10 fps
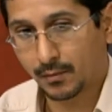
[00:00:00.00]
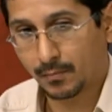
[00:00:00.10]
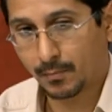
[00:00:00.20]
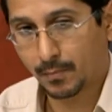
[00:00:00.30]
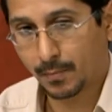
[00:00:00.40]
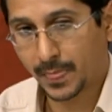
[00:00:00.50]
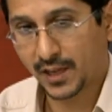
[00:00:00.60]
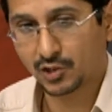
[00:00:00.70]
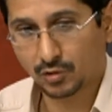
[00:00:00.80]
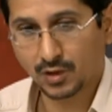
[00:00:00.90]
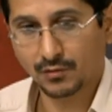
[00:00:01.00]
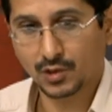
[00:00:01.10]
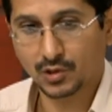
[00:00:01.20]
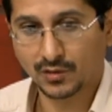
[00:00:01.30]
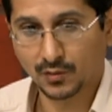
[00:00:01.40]
Din, you said, is
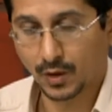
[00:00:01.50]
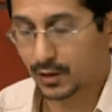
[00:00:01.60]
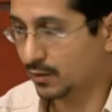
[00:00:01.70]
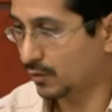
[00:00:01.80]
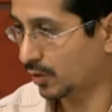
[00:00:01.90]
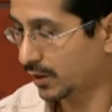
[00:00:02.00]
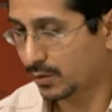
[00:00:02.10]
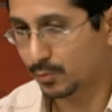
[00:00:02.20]
what I